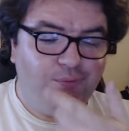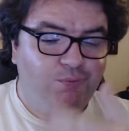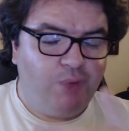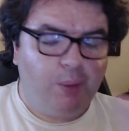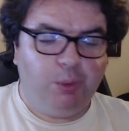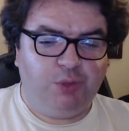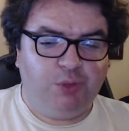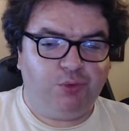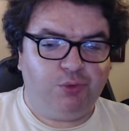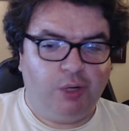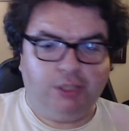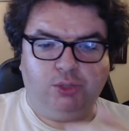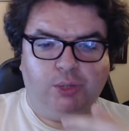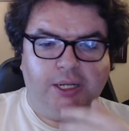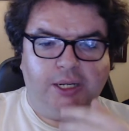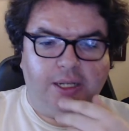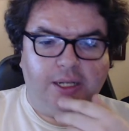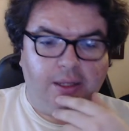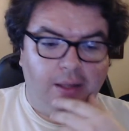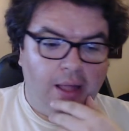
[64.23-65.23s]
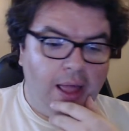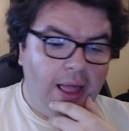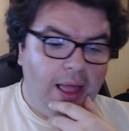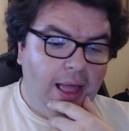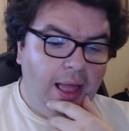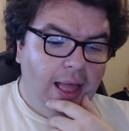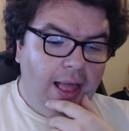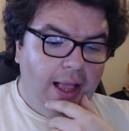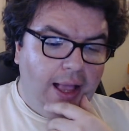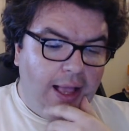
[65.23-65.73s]
it was frustrating.
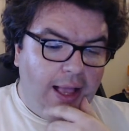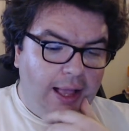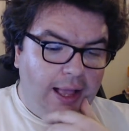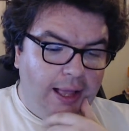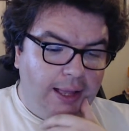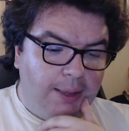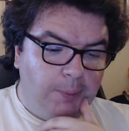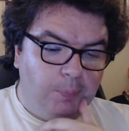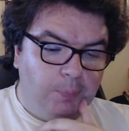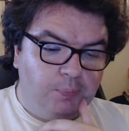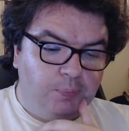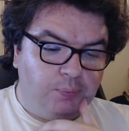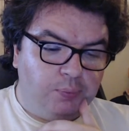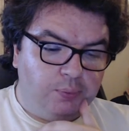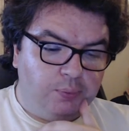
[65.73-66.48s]
Um,